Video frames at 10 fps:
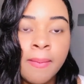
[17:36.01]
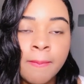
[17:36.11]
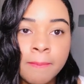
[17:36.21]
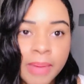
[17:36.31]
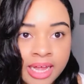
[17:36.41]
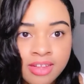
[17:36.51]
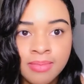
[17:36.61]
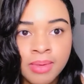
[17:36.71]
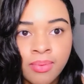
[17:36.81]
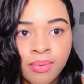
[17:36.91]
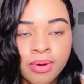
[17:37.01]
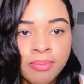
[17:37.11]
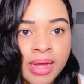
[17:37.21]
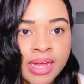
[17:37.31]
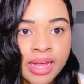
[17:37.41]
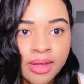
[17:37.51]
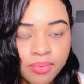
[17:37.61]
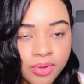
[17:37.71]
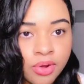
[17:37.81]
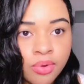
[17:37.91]
made to be worn by a
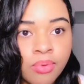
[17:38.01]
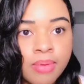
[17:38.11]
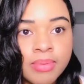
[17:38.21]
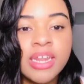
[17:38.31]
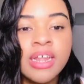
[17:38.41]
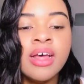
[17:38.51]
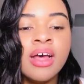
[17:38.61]
woman,